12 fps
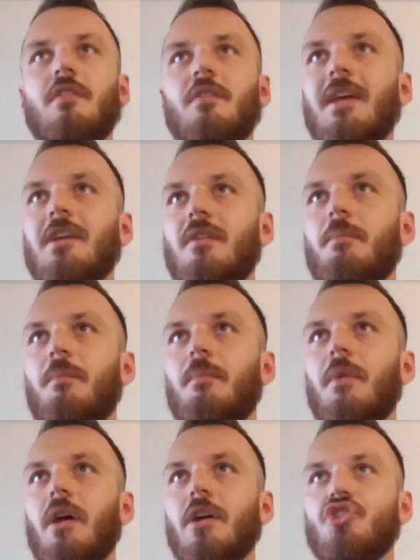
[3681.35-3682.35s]
to make
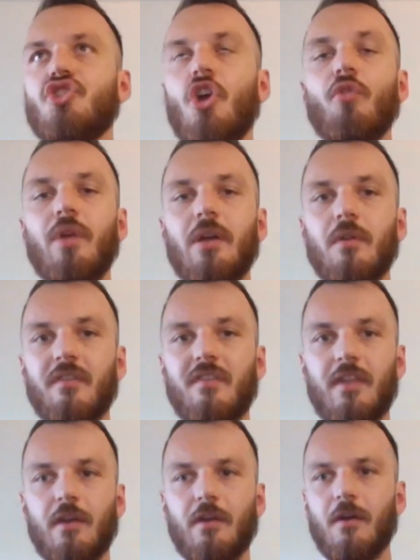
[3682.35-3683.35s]
uh, show reels
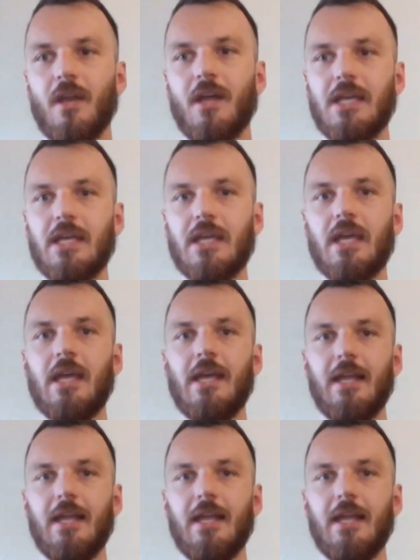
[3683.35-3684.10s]
that are like